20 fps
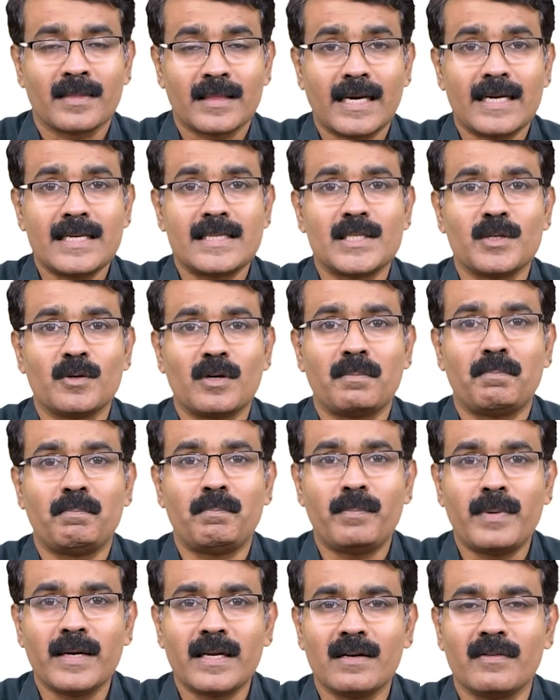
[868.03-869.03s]
that's your
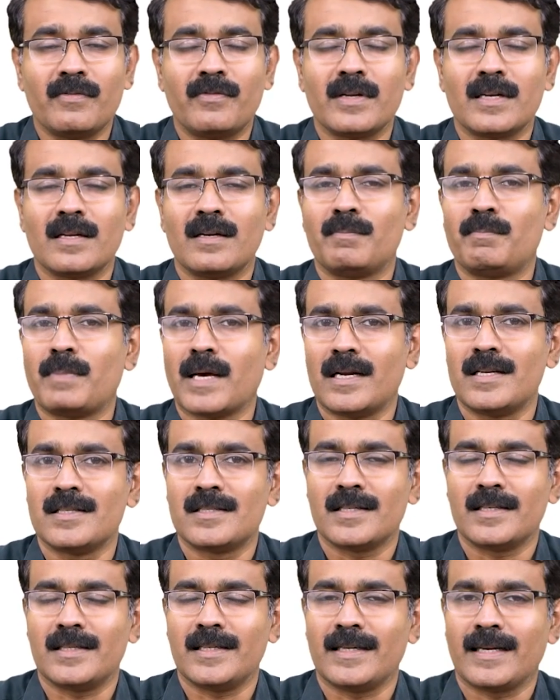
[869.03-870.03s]
peripheral
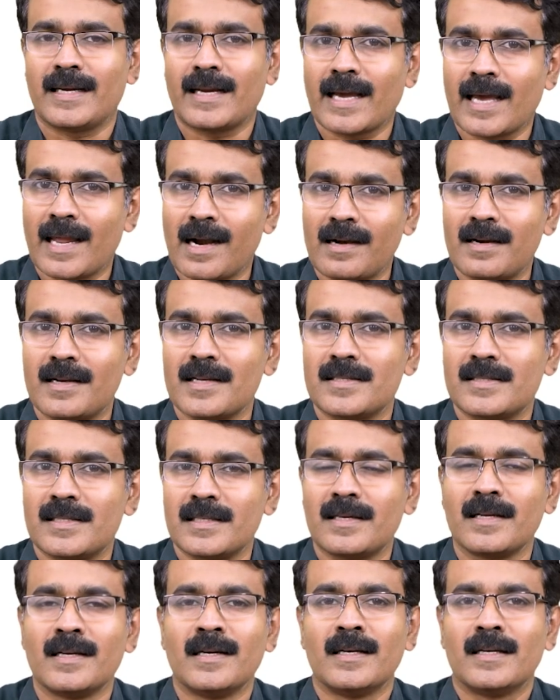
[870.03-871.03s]
palisading
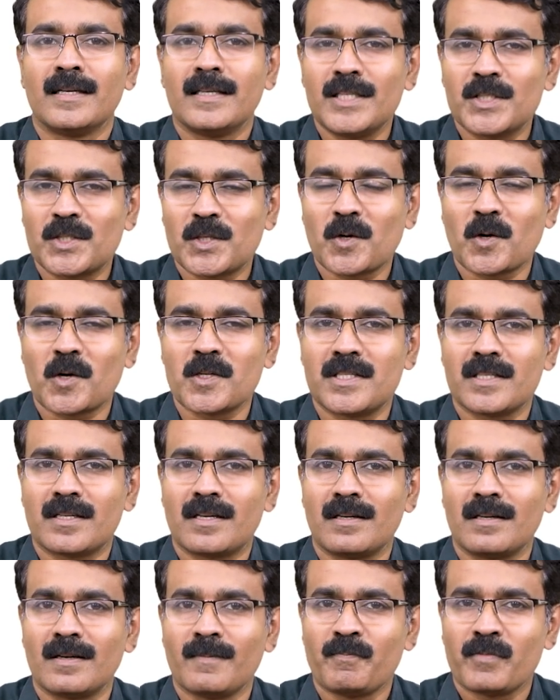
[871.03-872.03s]
characteristic
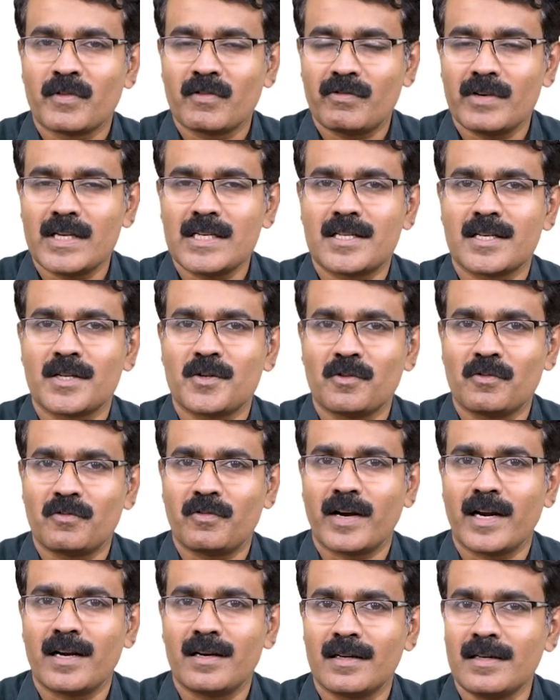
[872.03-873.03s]
histological feature you
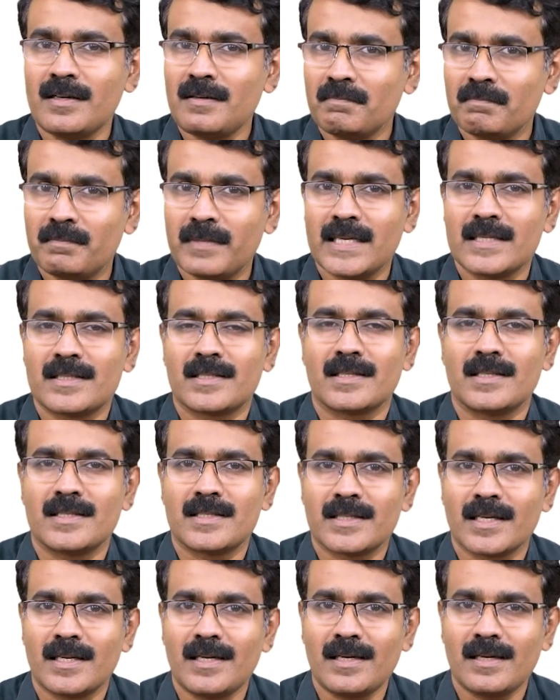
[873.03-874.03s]
find in basal
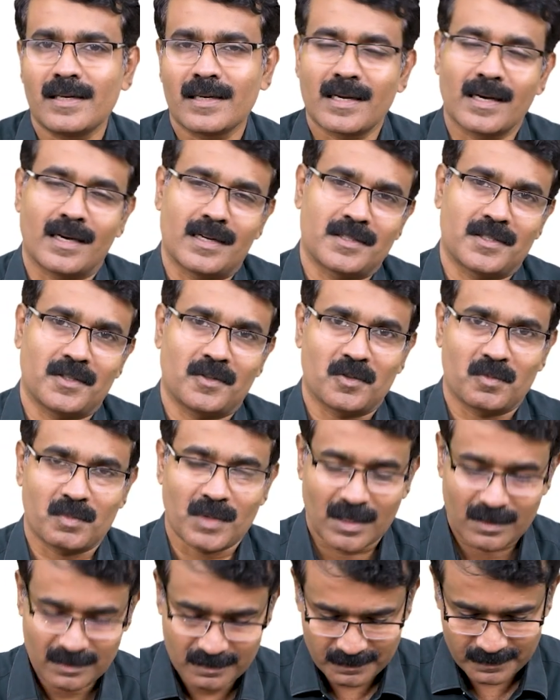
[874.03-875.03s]
cell
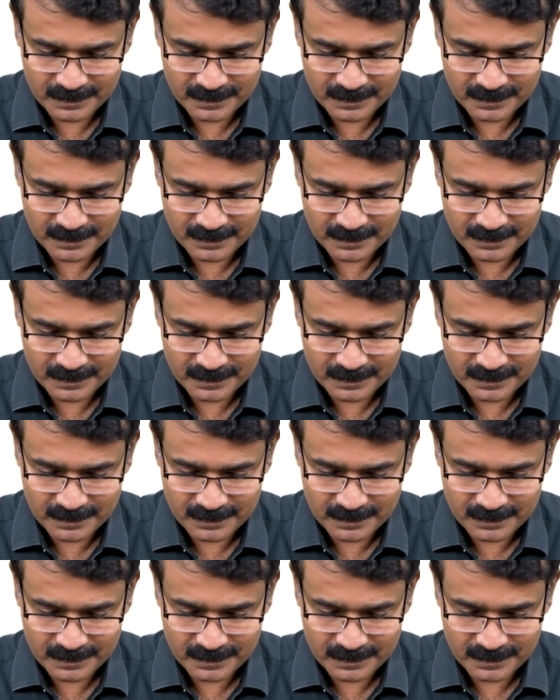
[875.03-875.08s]
carcinoma